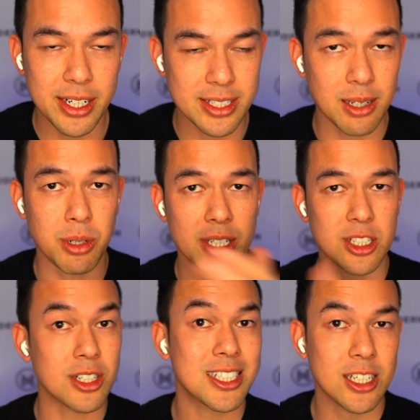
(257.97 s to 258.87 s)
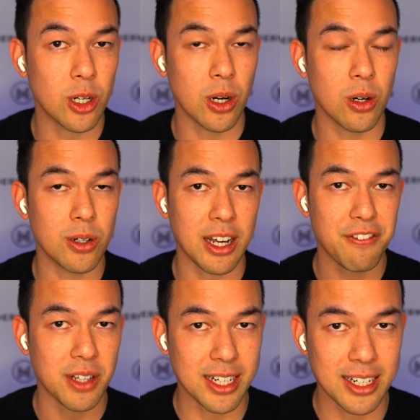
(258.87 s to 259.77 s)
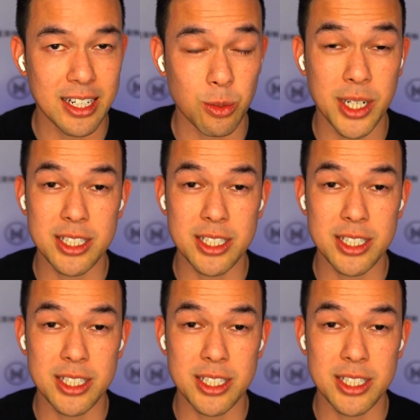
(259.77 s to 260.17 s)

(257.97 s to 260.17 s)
and somebody's got a COO and I feel like I need one,